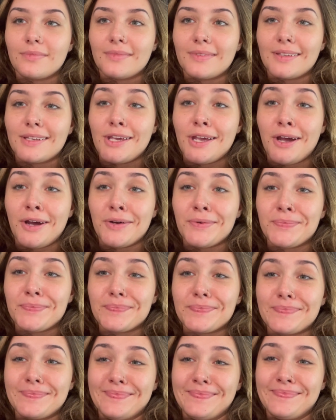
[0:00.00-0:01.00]
yeah.
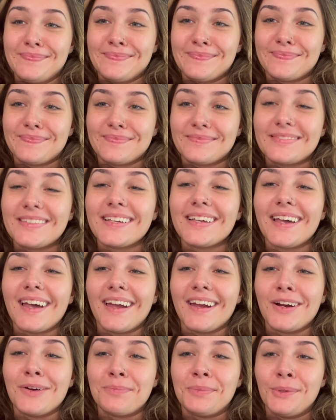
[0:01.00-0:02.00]
I
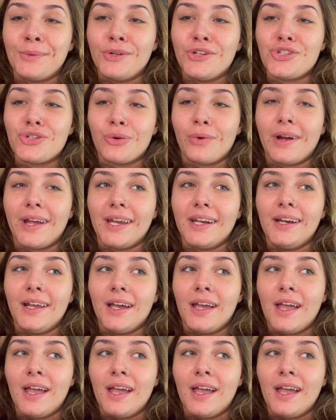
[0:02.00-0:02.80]
hope you enjoyed.